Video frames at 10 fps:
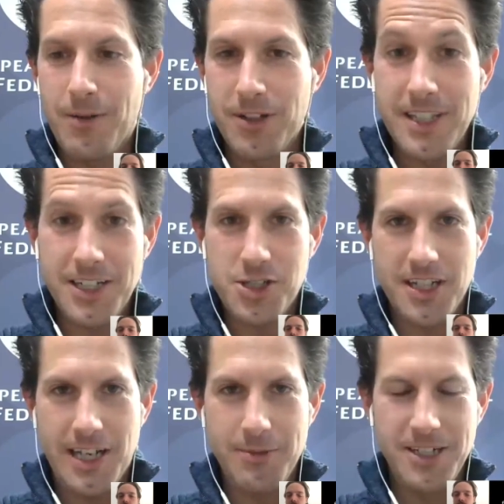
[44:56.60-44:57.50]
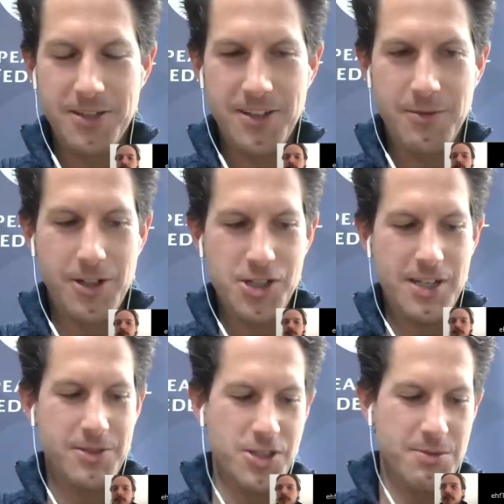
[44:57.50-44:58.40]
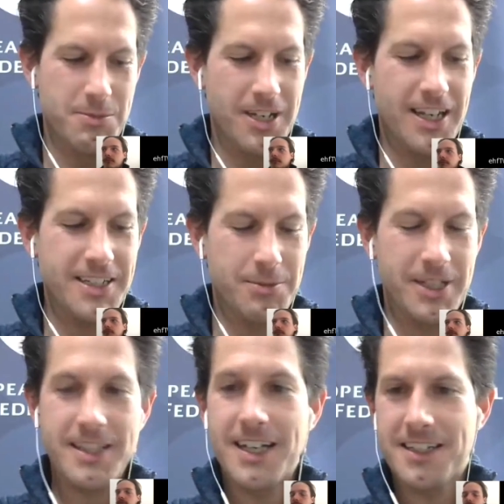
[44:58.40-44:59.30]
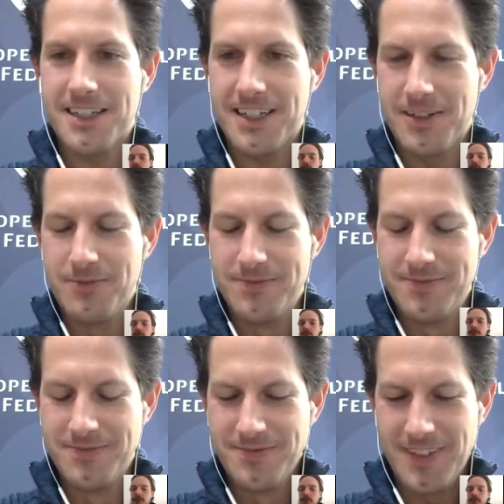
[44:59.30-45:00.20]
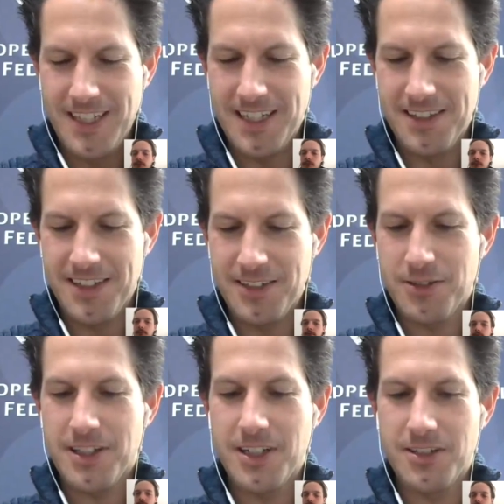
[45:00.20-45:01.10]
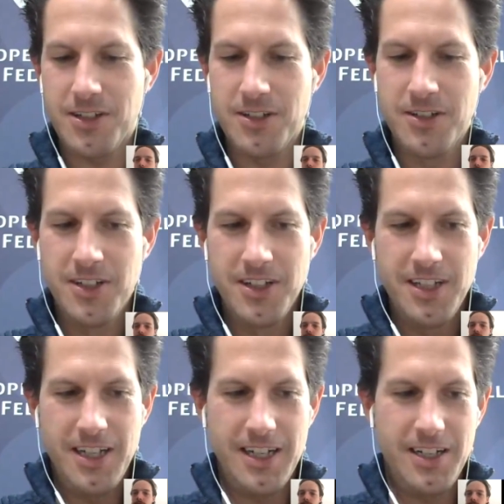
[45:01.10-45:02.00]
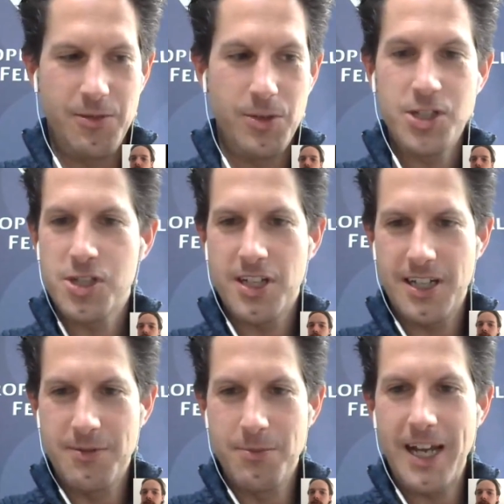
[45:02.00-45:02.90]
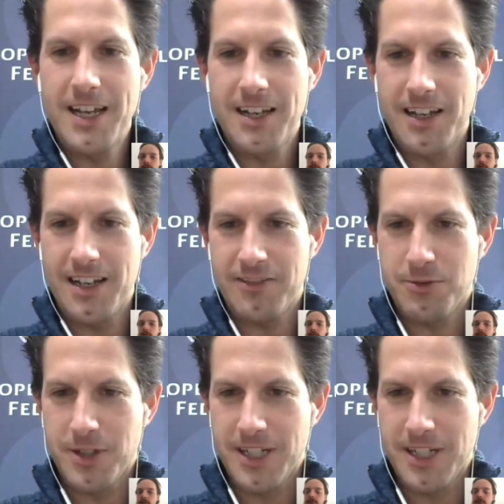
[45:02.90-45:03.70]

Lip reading: was actually coming to the World Championship a bit later, but that is interesting. So, which male left wing